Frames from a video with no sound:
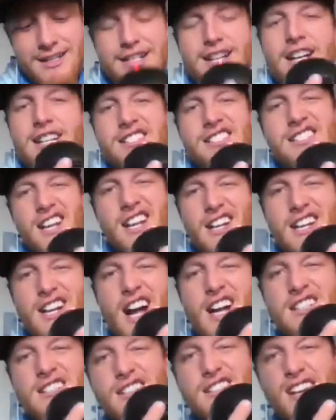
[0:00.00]
don't want to be
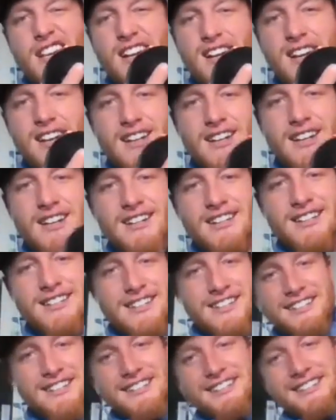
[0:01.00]

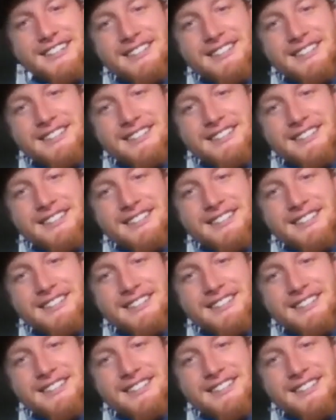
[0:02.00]
affiliated